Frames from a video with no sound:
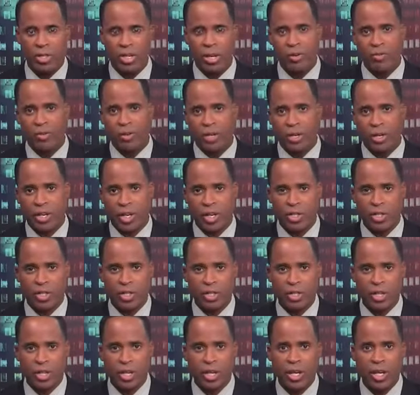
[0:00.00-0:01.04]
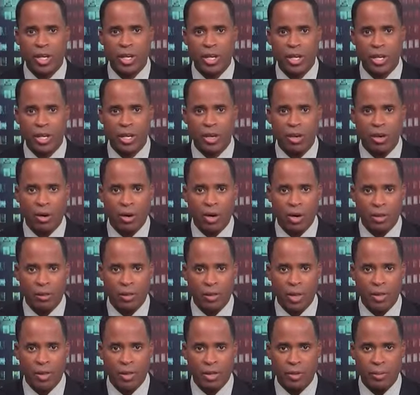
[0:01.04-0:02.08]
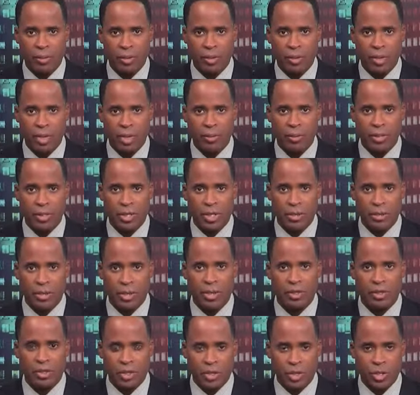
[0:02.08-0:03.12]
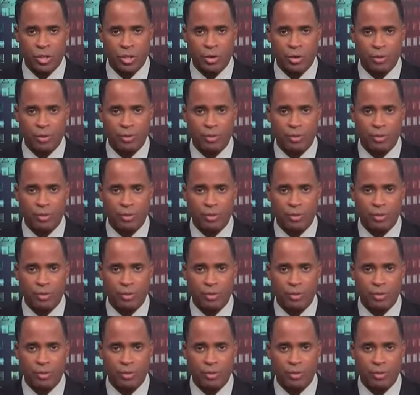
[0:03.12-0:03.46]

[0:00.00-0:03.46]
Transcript: African nations hit hard by the Ebola epidemic this year.